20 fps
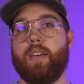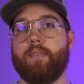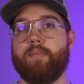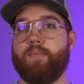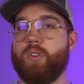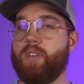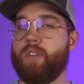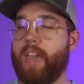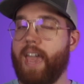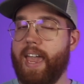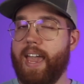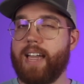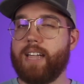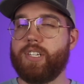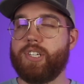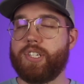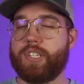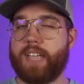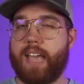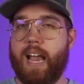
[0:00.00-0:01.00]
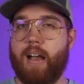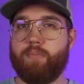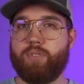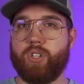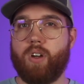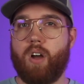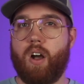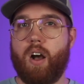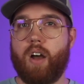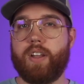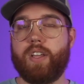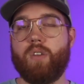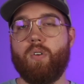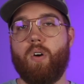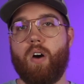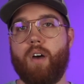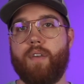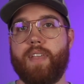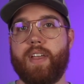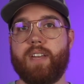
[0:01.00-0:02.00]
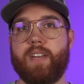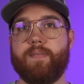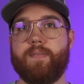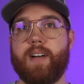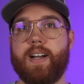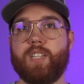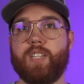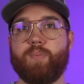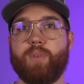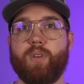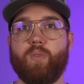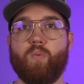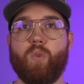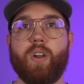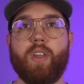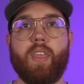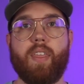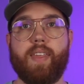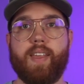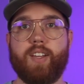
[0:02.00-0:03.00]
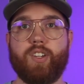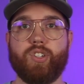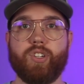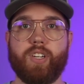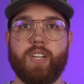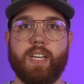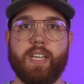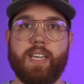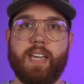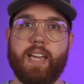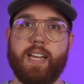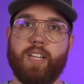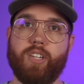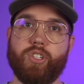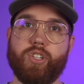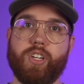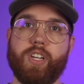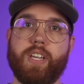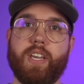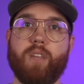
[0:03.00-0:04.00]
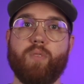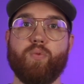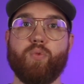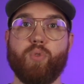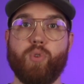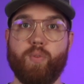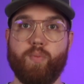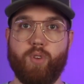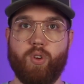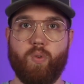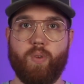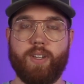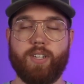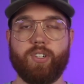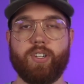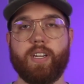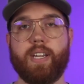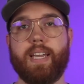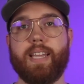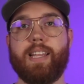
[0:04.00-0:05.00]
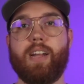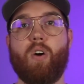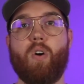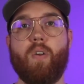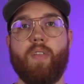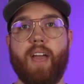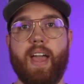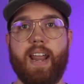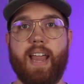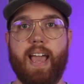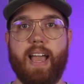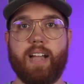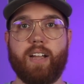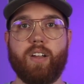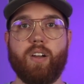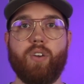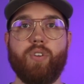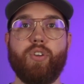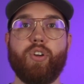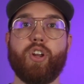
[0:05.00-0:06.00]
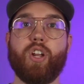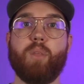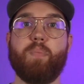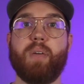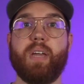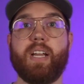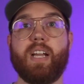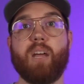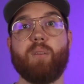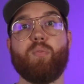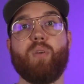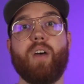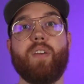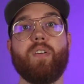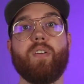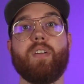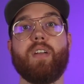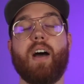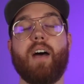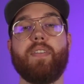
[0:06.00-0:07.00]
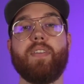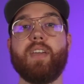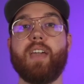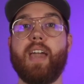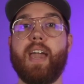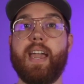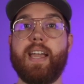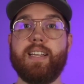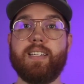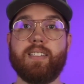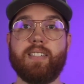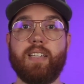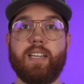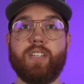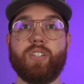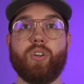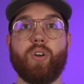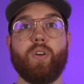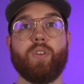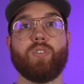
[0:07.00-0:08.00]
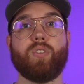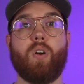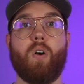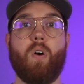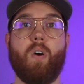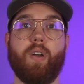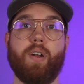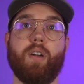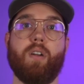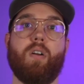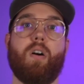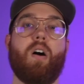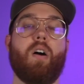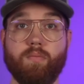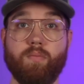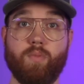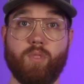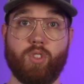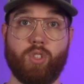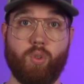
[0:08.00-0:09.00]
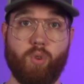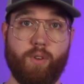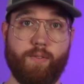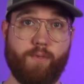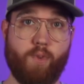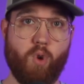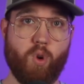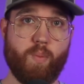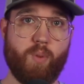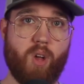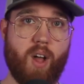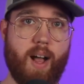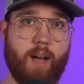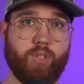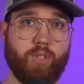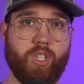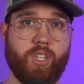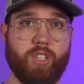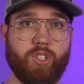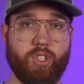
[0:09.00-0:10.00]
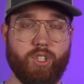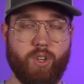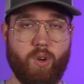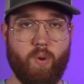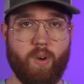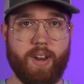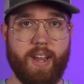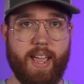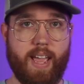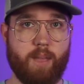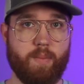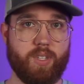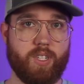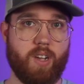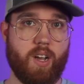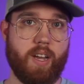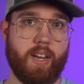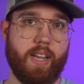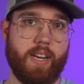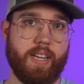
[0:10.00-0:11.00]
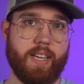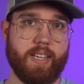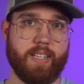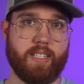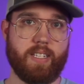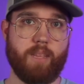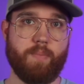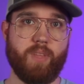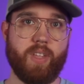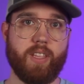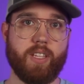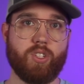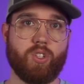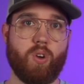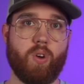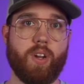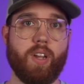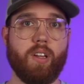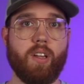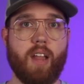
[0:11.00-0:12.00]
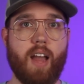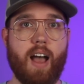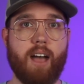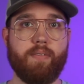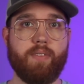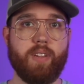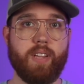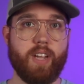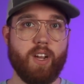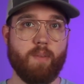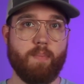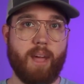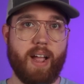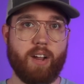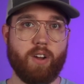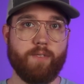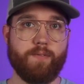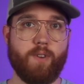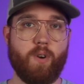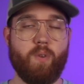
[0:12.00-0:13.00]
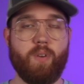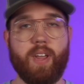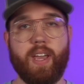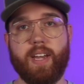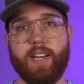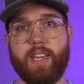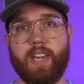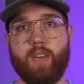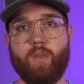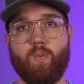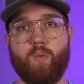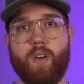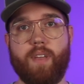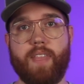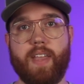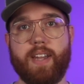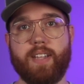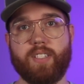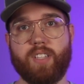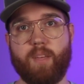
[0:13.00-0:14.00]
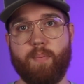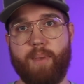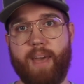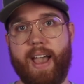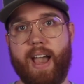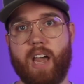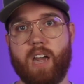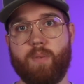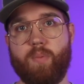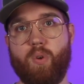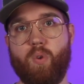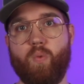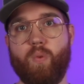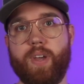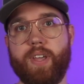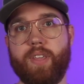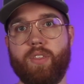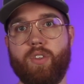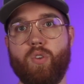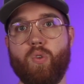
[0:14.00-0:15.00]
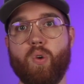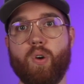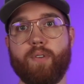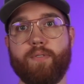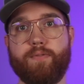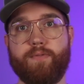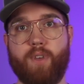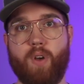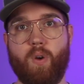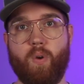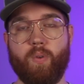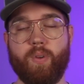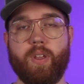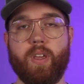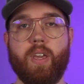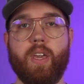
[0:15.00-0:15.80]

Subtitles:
You can just capture audio on that device, but one of the things you're going to get is you're going to get room noise. You're going to get all that echo. You're going to pick up whether or not the AC turns on and off. So an affordable option is to go onto Amazon and get something that's called a lavalier microphone, and get one that is compatible with your phone.